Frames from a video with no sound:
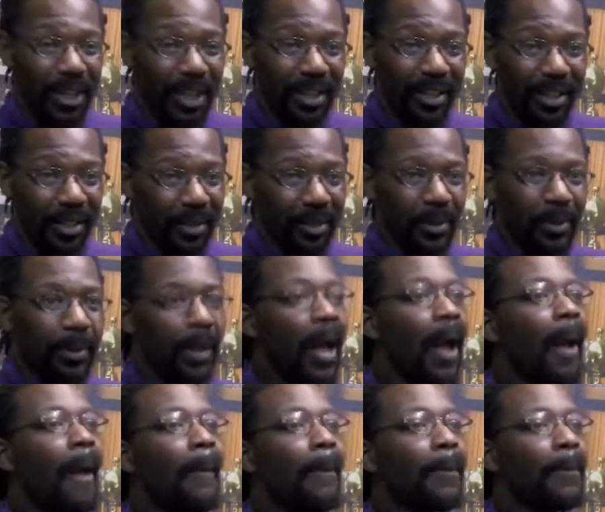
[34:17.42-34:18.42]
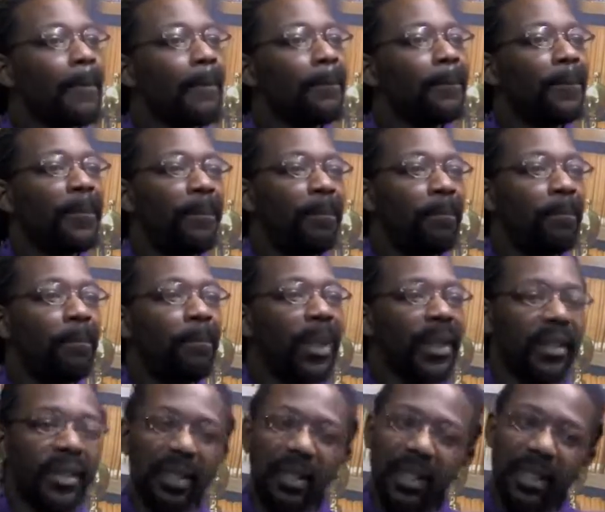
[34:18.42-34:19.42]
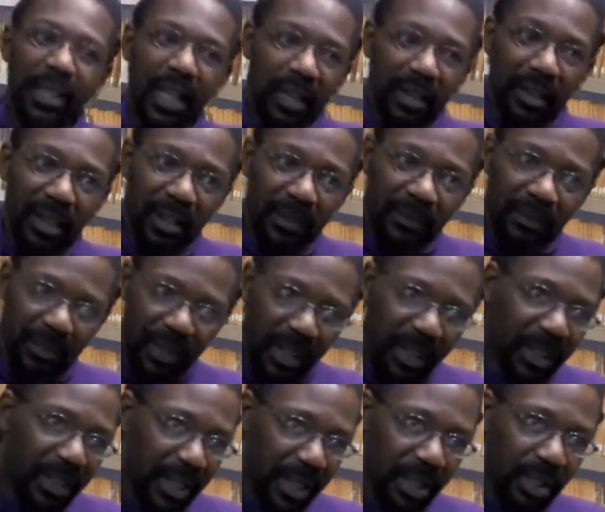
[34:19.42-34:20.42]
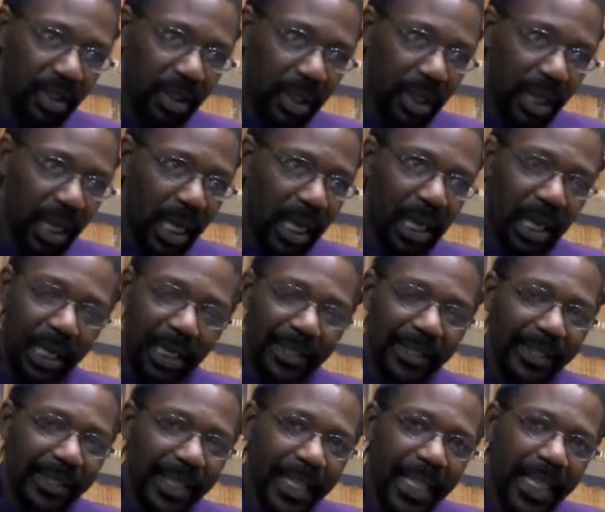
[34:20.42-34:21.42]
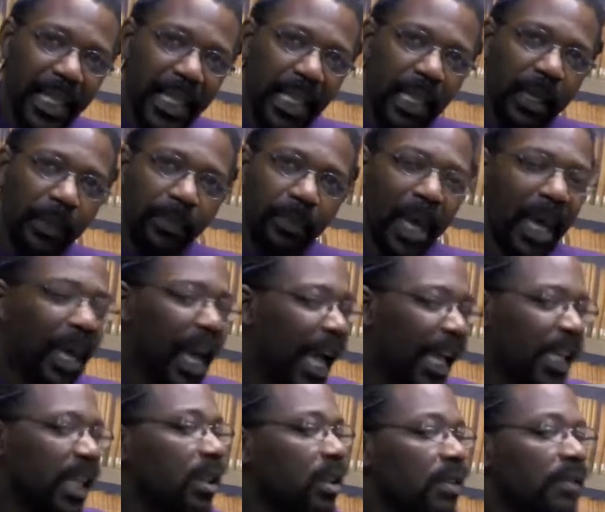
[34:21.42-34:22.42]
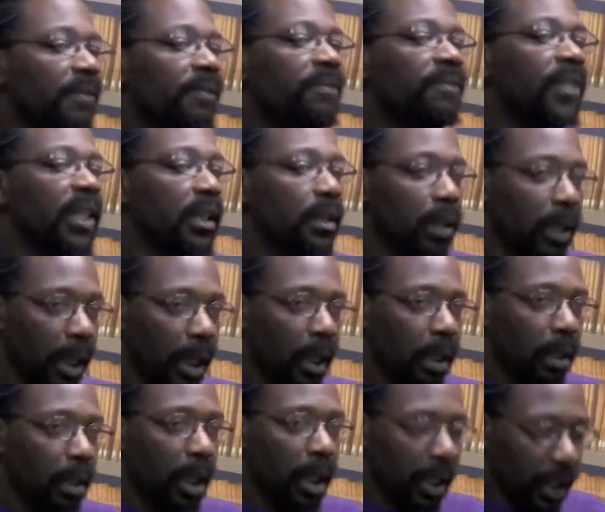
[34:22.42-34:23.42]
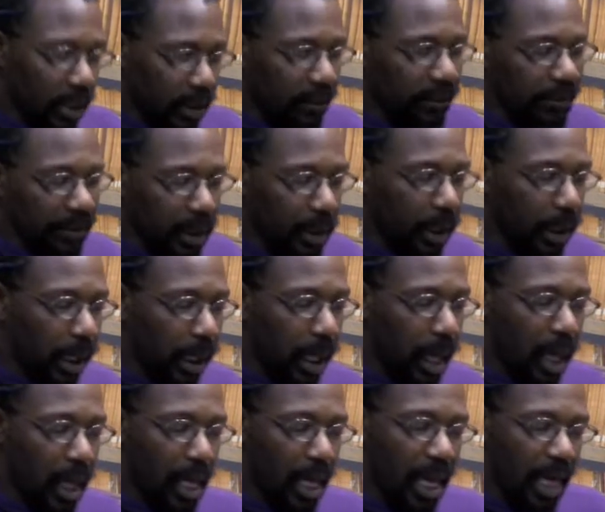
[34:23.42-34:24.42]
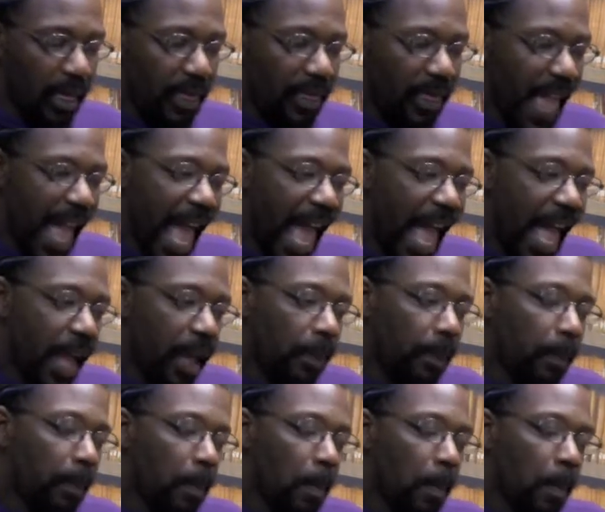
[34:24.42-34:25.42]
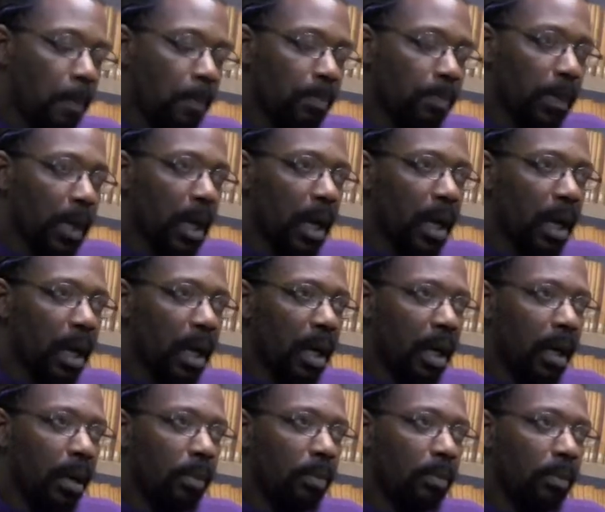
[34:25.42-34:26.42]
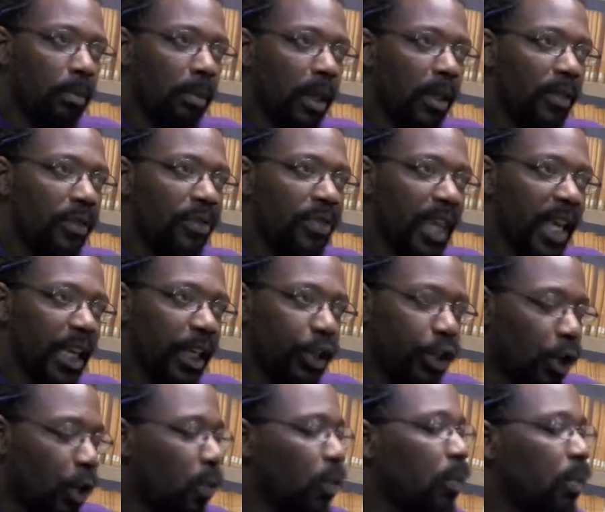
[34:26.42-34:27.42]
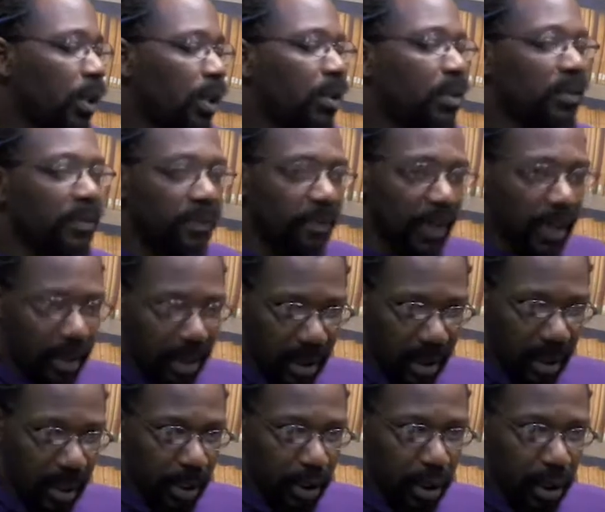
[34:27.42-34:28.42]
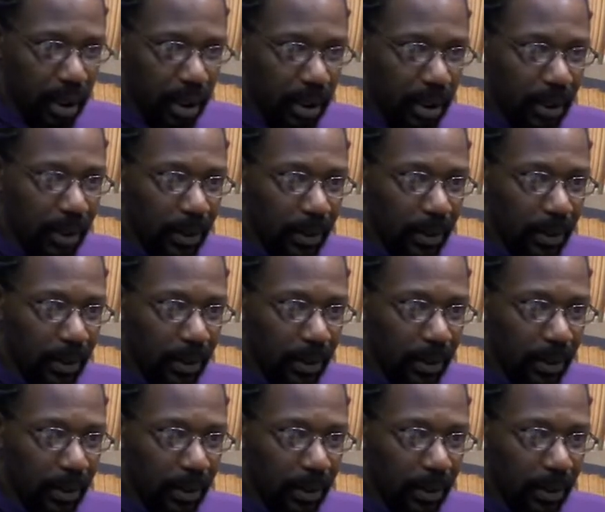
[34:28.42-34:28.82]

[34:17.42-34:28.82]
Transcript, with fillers: to do. But then they take a look at fifth edition, and I see, I, I get the feeling, I get the feeling that um, they don't want to do fifth edition